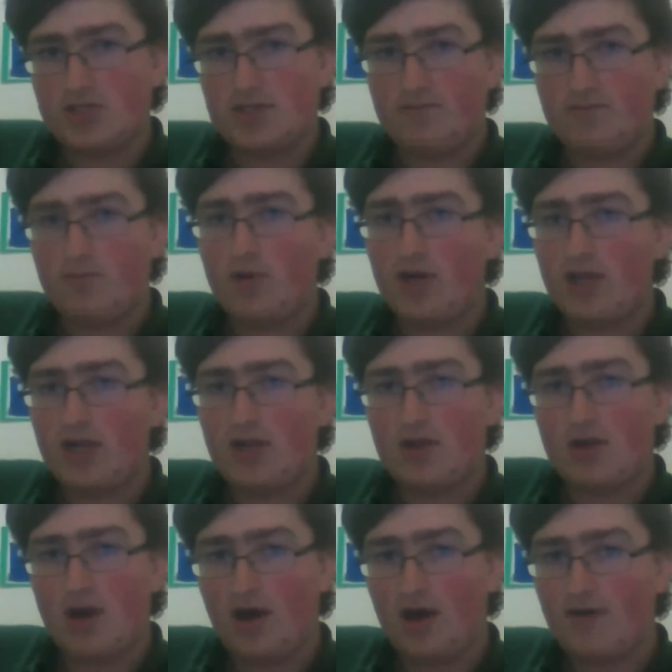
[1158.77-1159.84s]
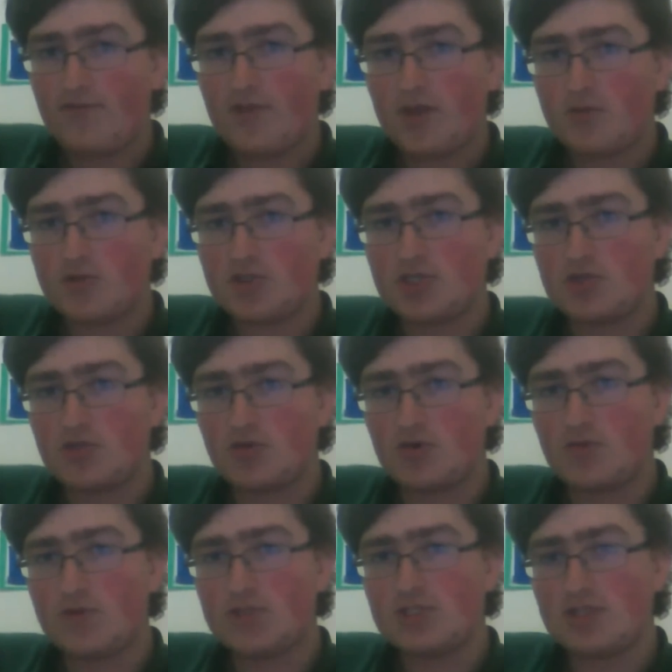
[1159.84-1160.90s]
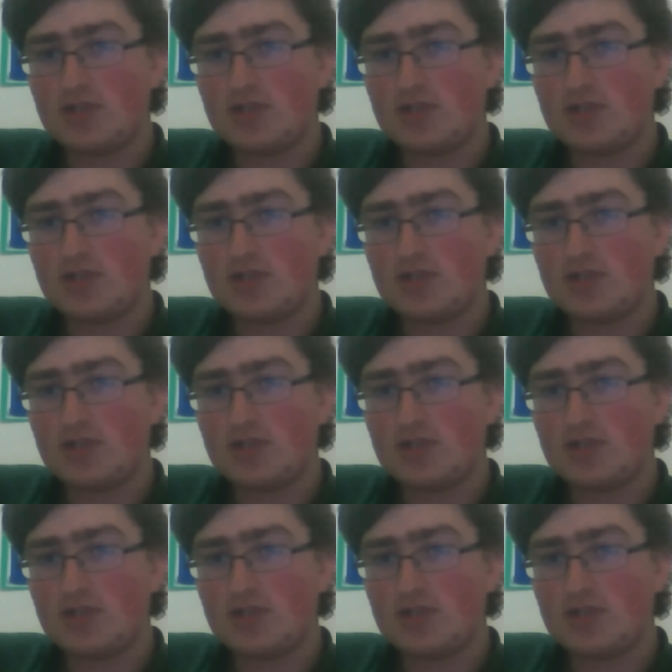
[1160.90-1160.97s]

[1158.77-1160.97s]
They've been winning half the MLG tournaments in